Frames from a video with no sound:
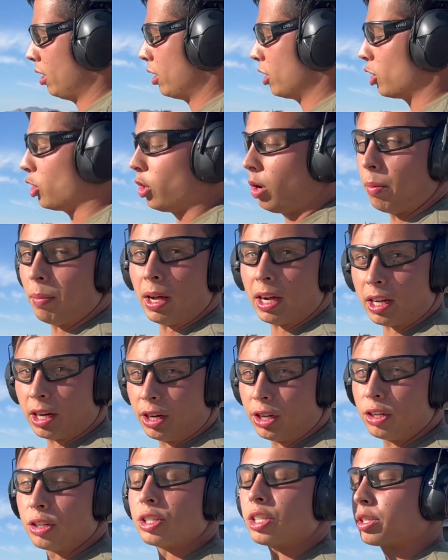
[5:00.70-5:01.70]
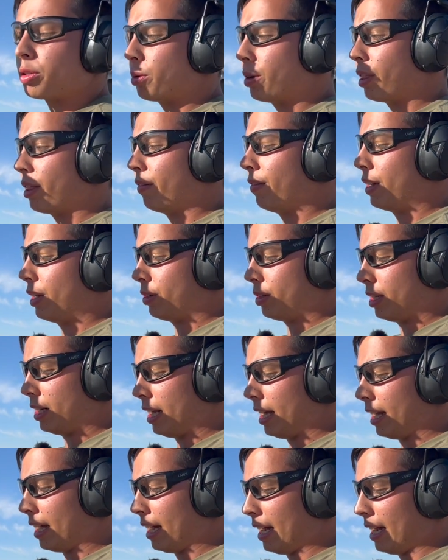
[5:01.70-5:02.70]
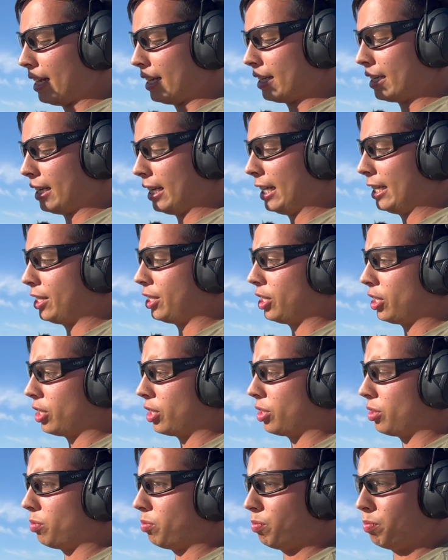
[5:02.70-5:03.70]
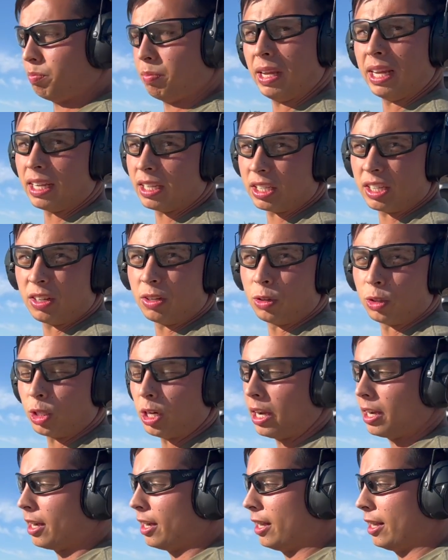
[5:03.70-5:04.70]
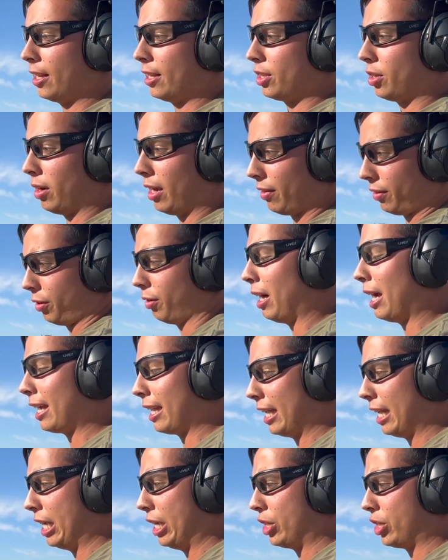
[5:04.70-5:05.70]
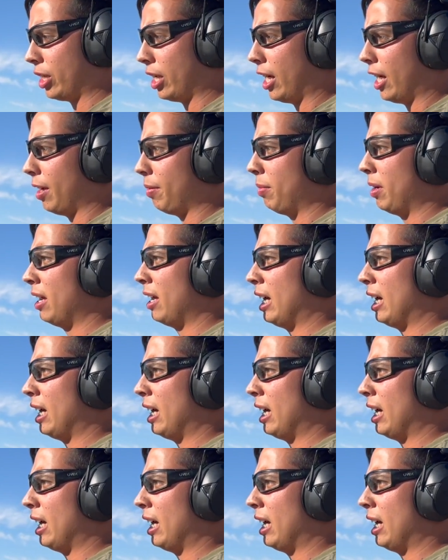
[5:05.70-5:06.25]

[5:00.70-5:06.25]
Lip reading: So I'm not gonna use this one in the video today, guys. It's just being a single shot gun, so I have to rack it each time.